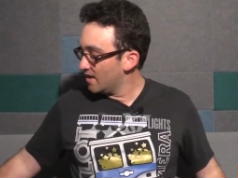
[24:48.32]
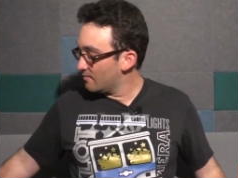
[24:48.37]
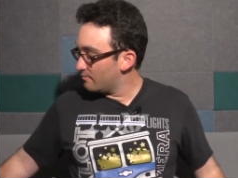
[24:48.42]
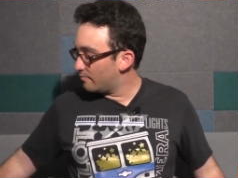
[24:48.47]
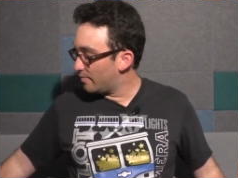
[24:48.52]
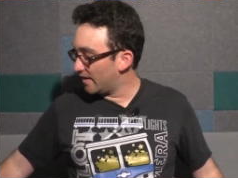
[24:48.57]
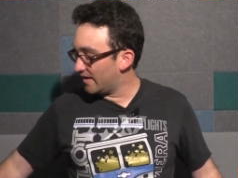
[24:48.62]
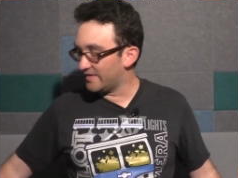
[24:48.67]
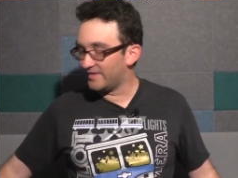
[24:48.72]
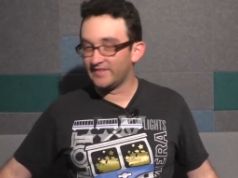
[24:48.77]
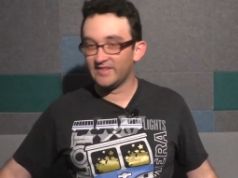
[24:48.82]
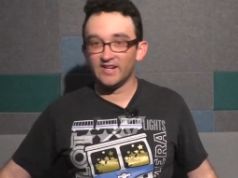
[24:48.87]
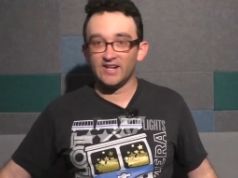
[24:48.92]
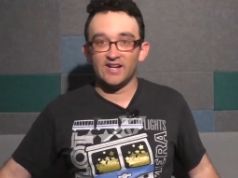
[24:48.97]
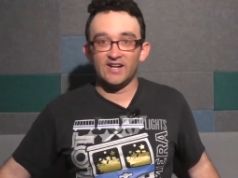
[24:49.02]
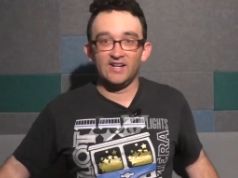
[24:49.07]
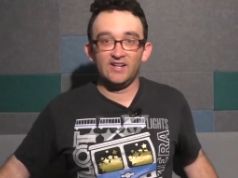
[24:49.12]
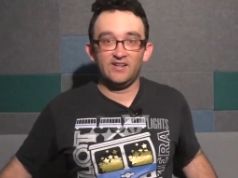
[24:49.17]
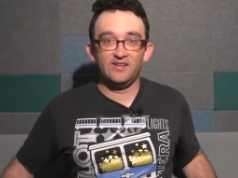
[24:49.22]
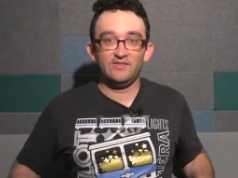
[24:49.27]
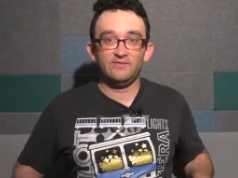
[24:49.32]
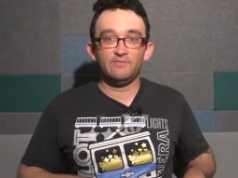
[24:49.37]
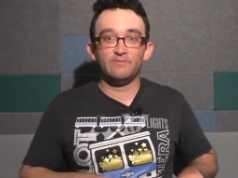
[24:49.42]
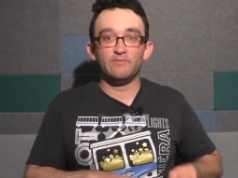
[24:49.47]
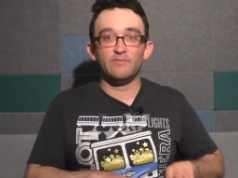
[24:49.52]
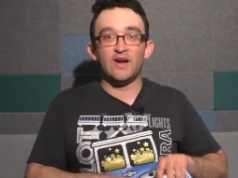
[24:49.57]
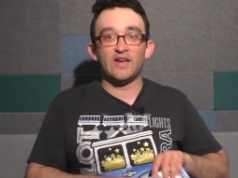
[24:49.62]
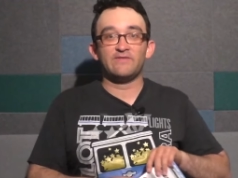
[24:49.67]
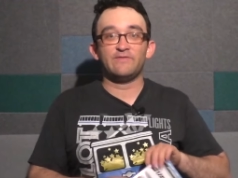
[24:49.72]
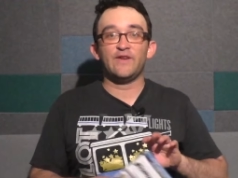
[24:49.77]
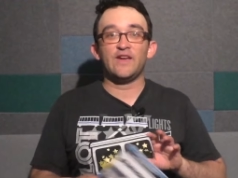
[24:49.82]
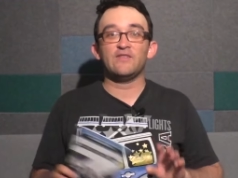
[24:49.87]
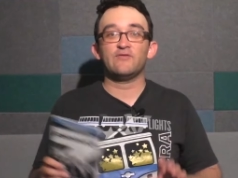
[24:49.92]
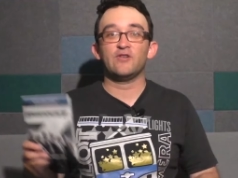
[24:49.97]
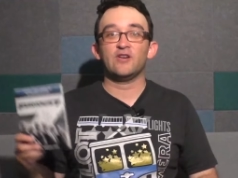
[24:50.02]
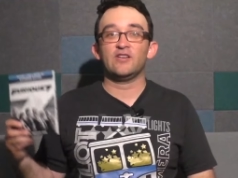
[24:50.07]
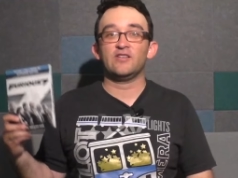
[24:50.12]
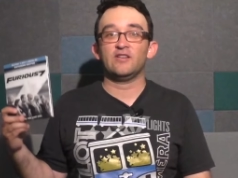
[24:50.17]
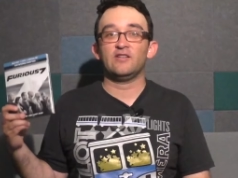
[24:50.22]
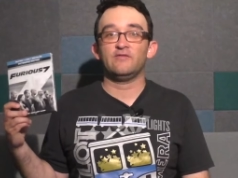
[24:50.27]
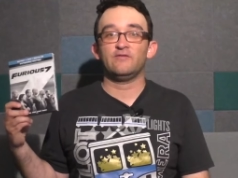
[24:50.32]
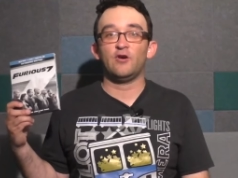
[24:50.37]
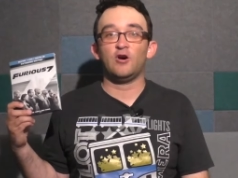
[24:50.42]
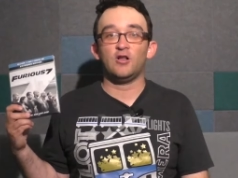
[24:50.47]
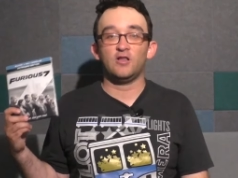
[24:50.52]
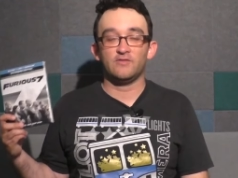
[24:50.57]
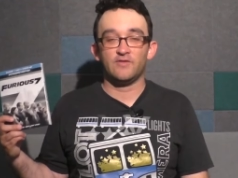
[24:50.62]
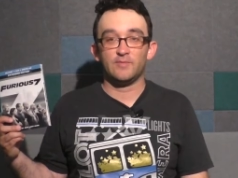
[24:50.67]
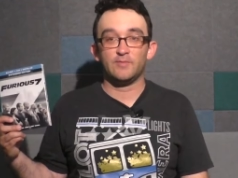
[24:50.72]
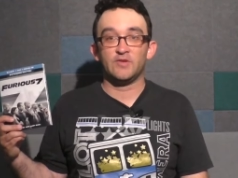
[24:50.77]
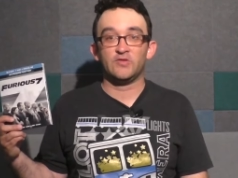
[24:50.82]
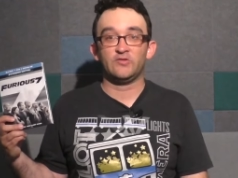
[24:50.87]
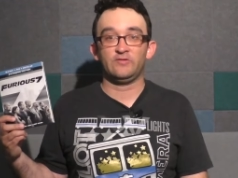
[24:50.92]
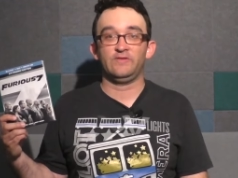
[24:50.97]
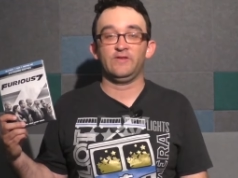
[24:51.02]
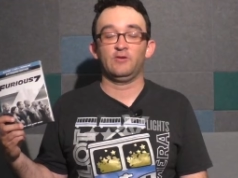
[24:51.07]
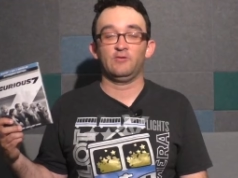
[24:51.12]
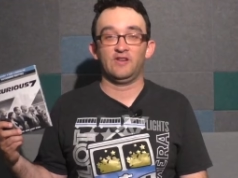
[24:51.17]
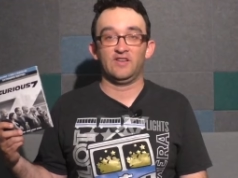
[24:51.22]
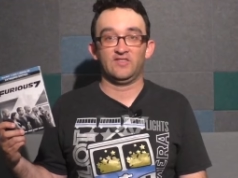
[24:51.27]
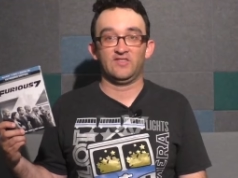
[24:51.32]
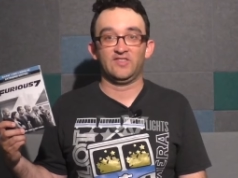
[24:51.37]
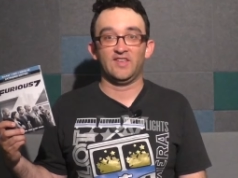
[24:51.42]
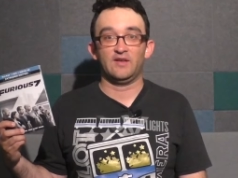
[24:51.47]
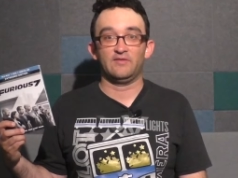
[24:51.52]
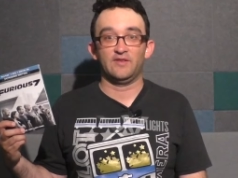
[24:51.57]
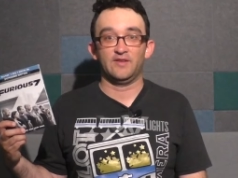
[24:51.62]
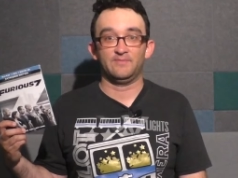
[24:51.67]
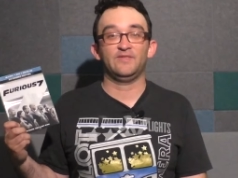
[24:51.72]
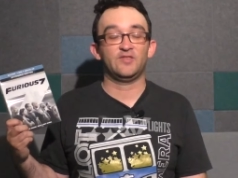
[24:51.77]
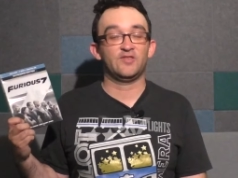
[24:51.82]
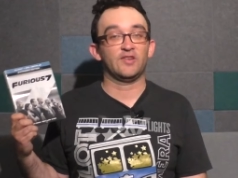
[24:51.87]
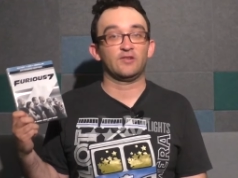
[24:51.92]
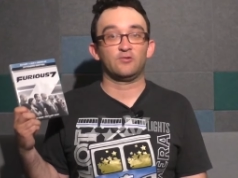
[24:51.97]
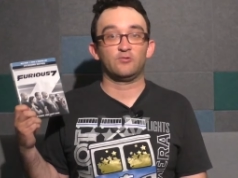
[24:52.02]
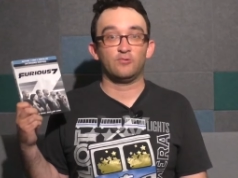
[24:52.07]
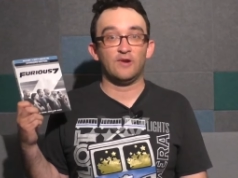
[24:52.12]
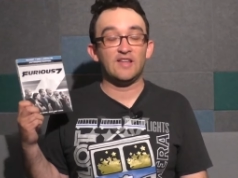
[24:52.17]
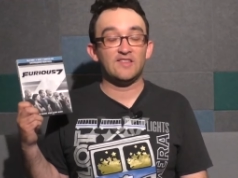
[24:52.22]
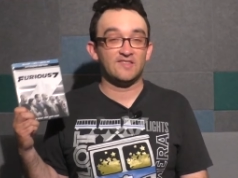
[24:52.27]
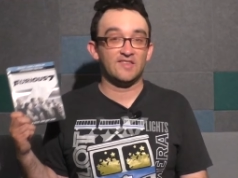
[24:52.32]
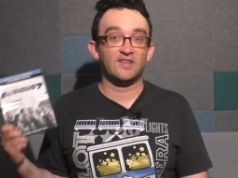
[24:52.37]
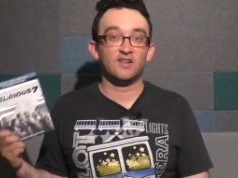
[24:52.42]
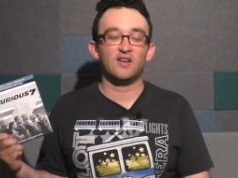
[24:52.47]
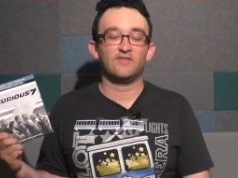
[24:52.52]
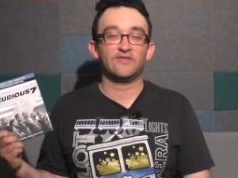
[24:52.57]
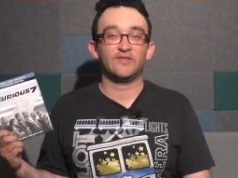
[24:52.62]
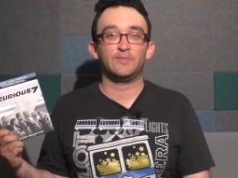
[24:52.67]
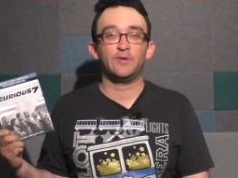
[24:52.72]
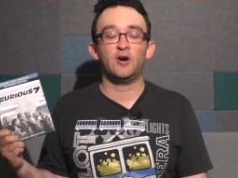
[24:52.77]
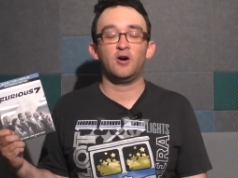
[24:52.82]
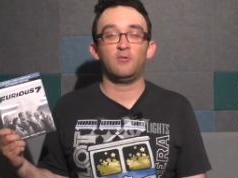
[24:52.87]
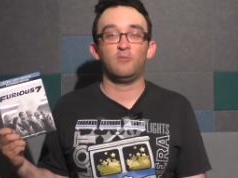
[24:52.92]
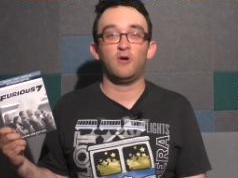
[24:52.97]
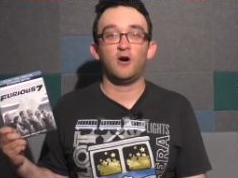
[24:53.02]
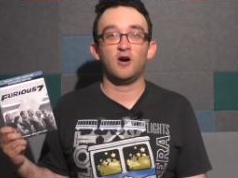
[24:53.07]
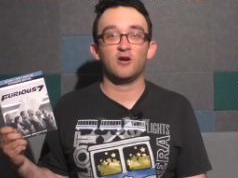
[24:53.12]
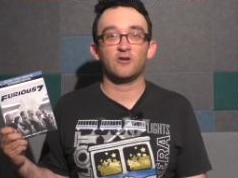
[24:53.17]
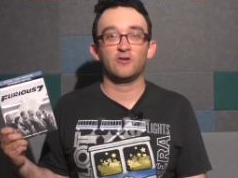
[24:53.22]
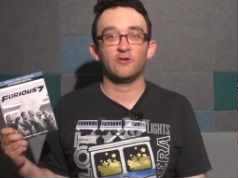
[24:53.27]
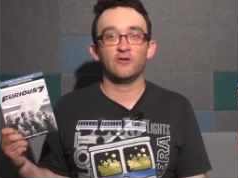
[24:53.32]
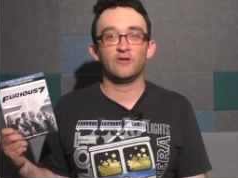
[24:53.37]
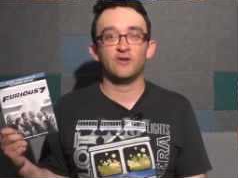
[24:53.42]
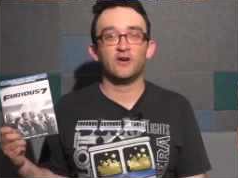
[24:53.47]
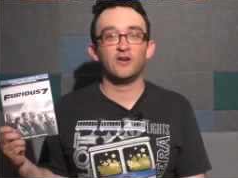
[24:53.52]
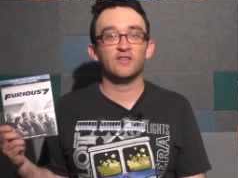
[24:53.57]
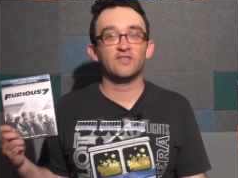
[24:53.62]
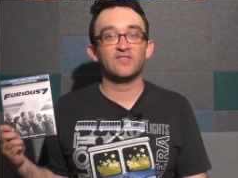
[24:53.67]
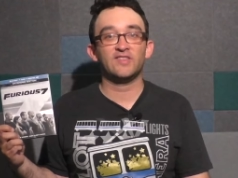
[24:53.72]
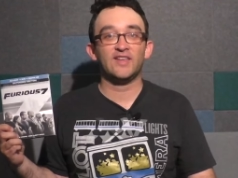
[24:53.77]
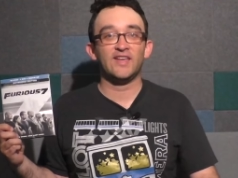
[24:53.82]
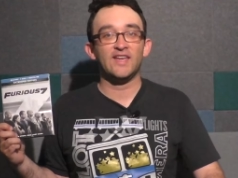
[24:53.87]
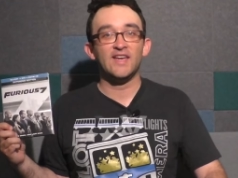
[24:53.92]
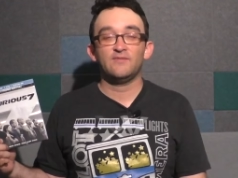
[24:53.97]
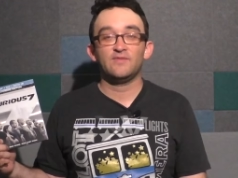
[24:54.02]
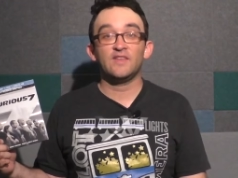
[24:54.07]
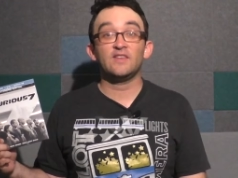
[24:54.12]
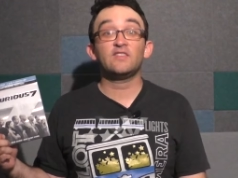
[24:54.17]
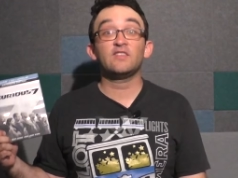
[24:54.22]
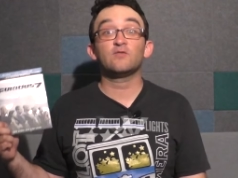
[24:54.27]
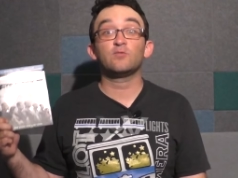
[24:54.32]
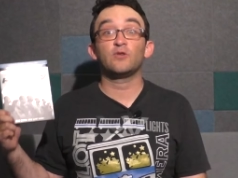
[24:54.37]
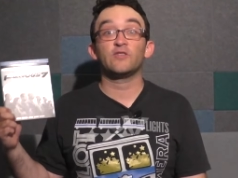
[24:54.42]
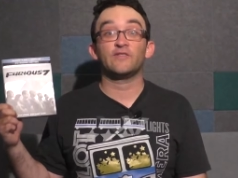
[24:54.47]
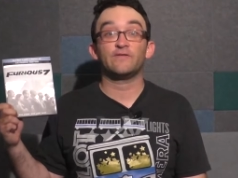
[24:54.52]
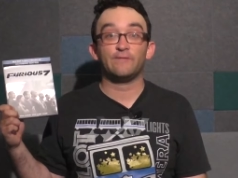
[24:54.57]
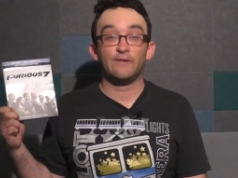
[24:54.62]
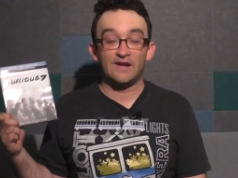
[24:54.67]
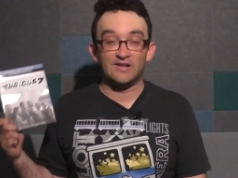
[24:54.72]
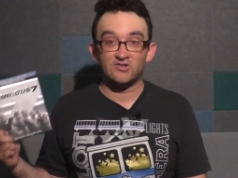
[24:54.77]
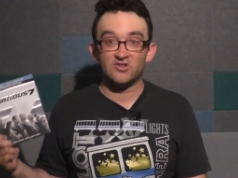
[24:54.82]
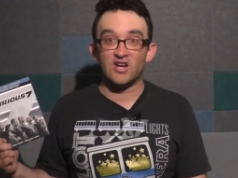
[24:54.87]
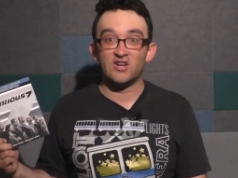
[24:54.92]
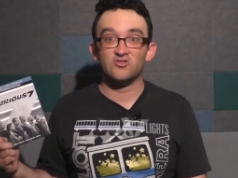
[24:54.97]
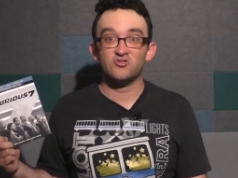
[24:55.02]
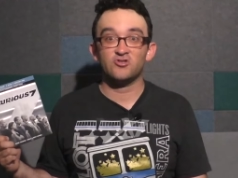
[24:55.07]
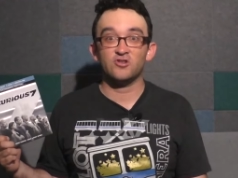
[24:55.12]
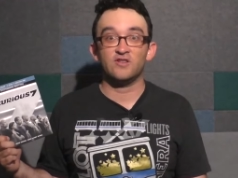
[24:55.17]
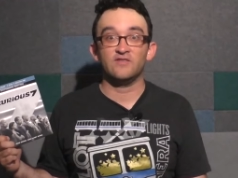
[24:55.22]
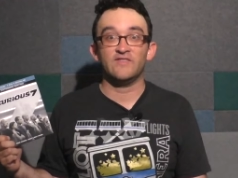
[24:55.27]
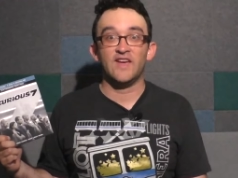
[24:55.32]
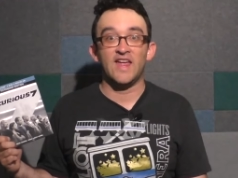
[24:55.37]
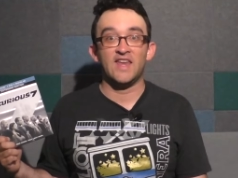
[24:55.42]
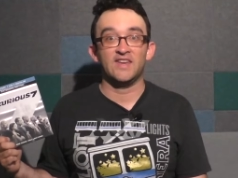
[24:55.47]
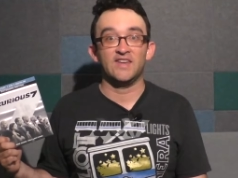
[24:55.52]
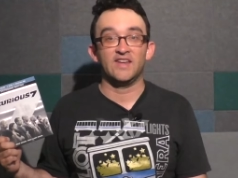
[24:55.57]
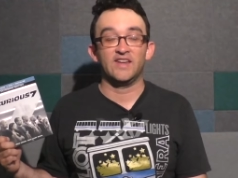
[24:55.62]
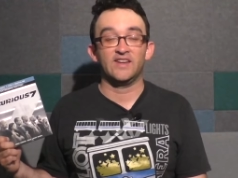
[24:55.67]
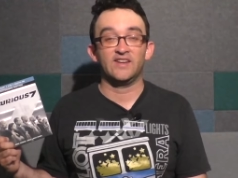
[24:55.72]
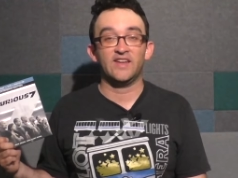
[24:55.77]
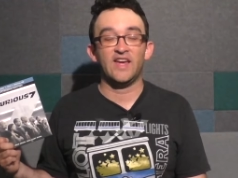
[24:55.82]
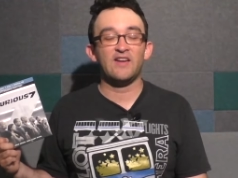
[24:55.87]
But uh, my favorite of all of them is Furious seven. It's a great send-off to Paul Walker, and honestly, this is where the franchise should have ended.